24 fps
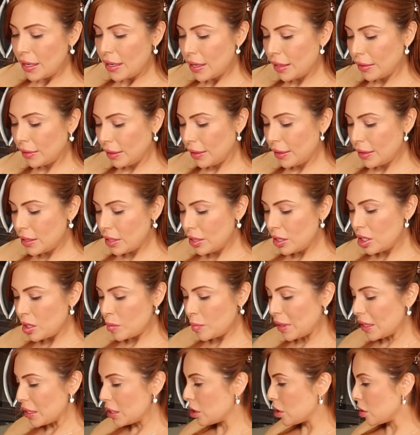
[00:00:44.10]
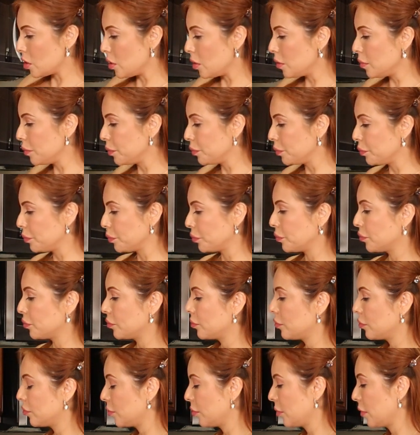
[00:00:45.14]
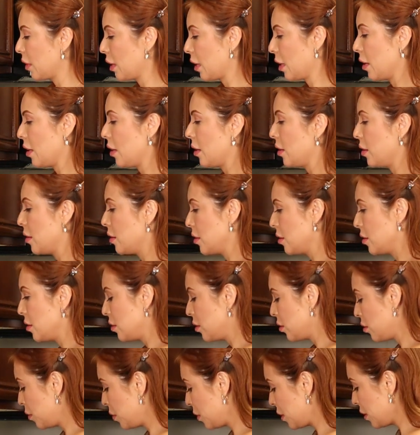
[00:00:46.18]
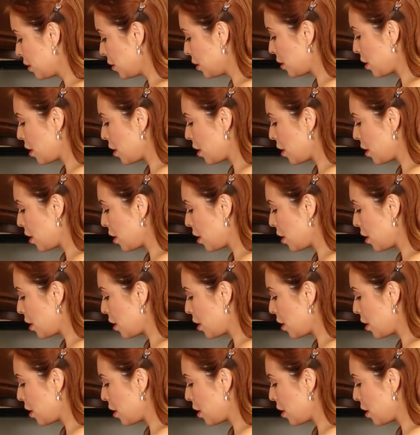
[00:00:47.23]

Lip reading: nothing too special. A little bit of